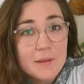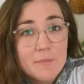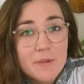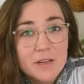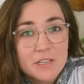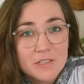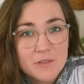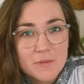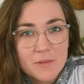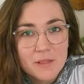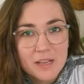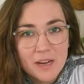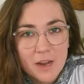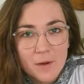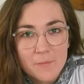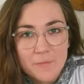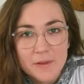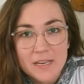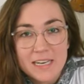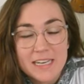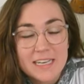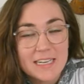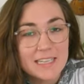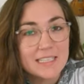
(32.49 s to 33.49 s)
emails from the
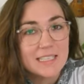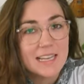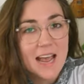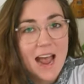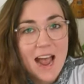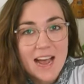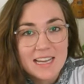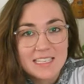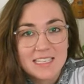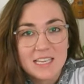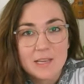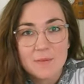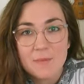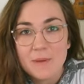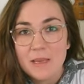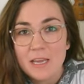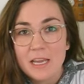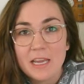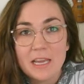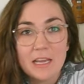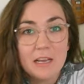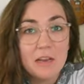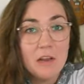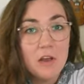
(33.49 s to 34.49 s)
companies asking
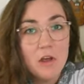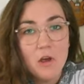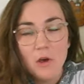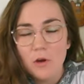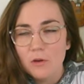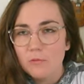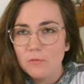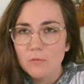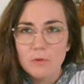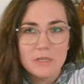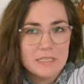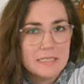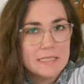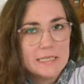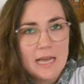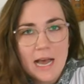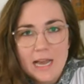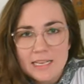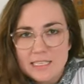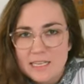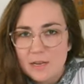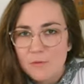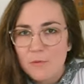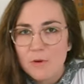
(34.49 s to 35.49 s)
me what
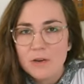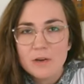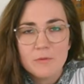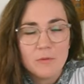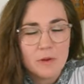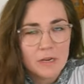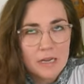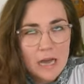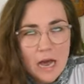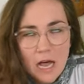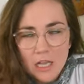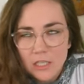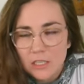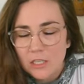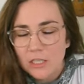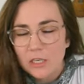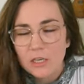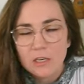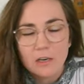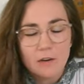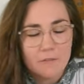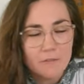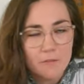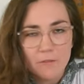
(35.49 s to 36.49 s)
size I wanted, what
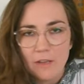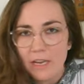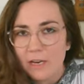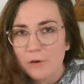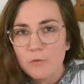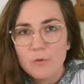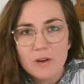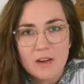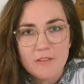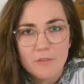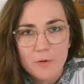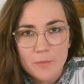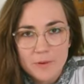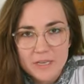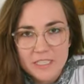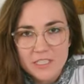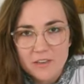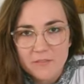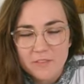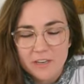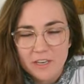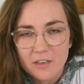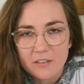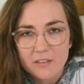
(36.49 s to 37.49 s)
color, of like whatever piece
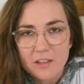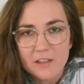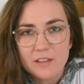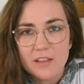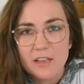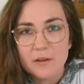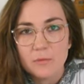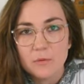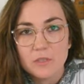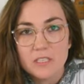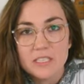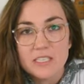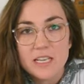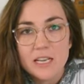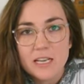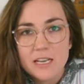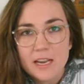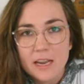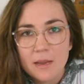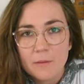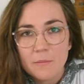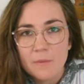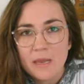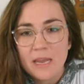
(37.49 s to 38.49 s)
of gear that they were
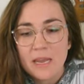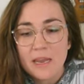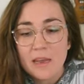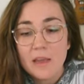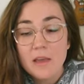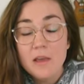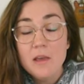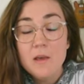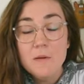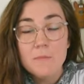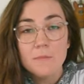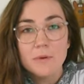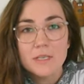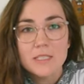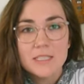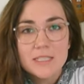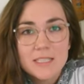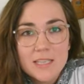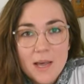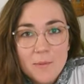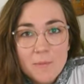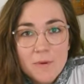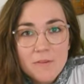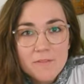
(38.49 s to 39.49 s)
sending me. But
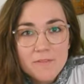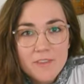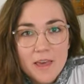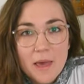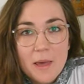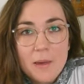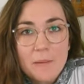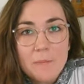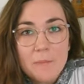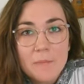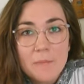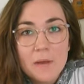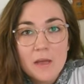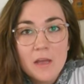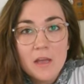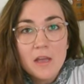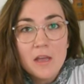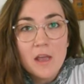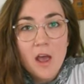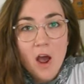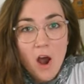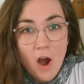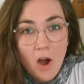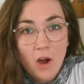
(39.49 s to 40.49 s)
some of them
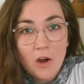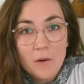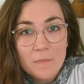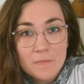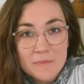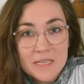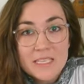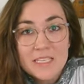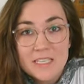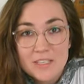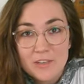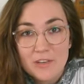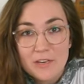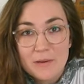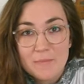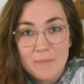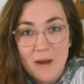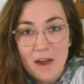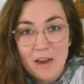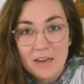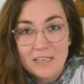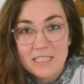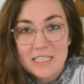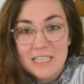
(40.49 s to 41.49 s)
our mystery
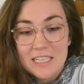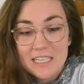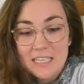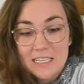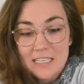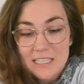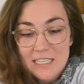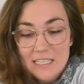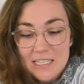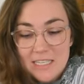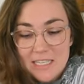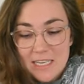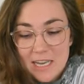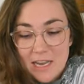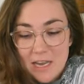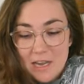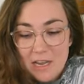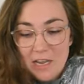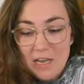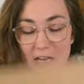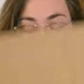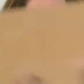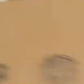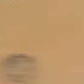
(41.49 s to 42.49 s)
boxes,
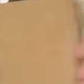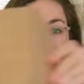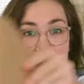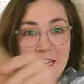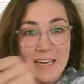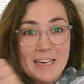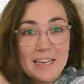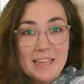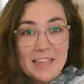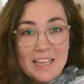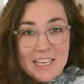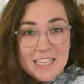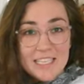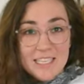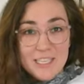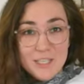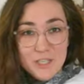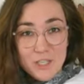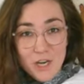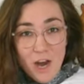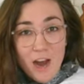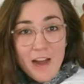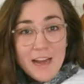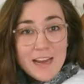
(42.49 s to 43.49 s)
like
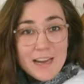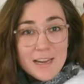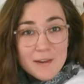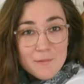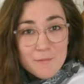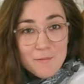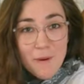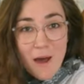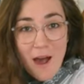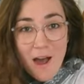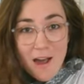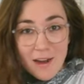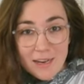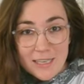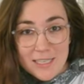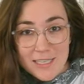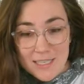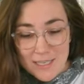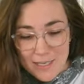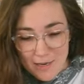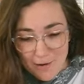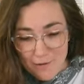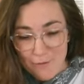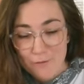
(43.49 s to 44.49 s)
this giant
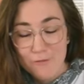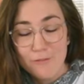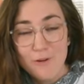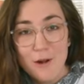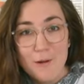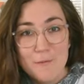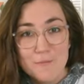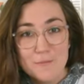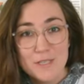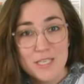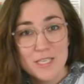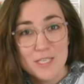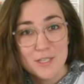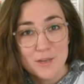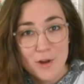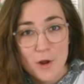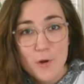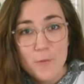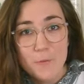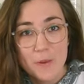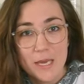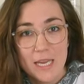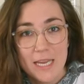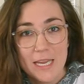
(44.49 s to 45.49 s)
box from
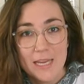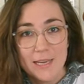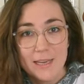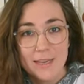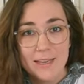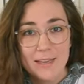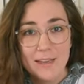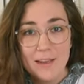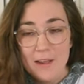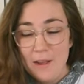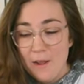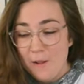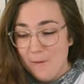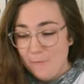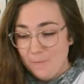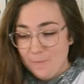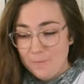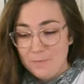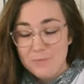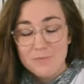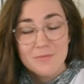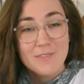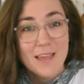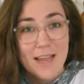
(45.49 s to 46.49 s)
Snow Peak
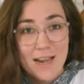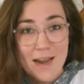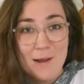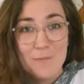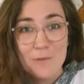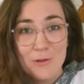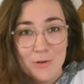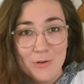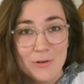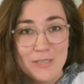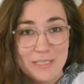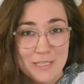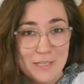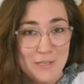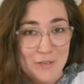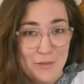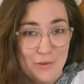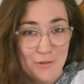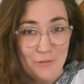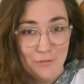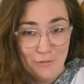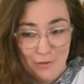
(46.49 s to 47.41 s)
that I'm going to do